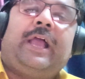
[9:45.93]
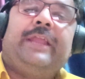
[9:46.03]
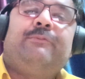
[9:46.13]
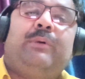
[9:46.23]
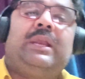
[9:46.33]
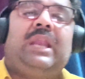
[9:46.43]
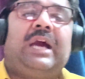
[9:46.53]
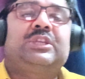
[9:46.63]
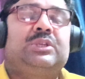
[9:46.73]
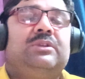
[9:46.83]
And one
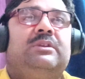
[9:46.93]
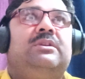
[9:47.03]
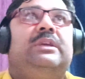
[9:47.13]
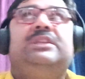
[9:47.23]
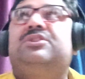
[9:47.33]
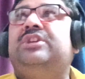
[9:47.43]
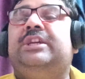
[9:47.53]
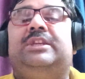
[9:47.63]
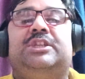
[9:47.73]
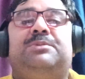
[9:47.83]
last, his
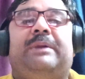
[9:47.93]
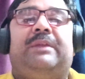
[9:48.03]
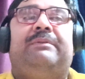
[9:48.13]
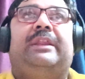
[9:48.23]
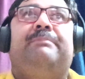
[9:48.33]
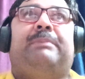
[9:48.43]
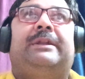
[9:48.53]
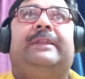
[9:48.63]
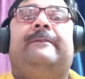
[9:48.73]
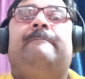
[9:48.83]
deed is very, very
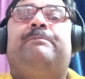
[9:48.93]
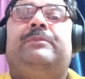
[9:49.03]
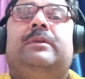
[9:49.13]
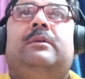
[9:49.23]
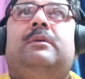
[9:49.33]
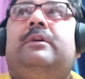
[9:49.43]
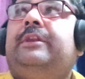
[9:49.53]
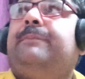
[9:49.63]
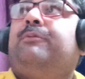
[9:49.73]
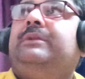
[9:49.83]
important.
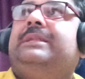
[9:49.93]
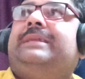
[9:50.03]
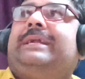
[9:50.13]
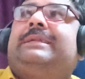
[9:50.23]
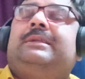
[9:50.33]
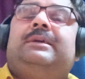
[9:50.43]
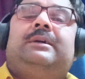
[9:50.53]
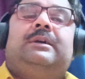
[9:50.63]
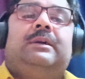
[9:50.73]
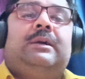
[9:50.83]
Napoleon, that
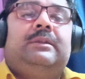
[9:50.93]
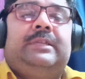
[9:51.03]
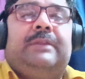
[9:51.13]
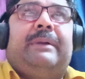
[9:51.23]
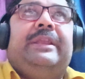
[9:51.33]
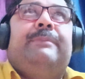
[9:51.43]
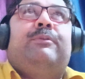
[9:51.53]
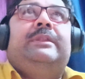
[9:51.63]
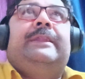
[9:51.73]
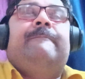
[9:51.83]
done by
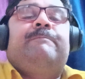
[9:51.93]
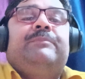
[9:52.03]
Napoleon.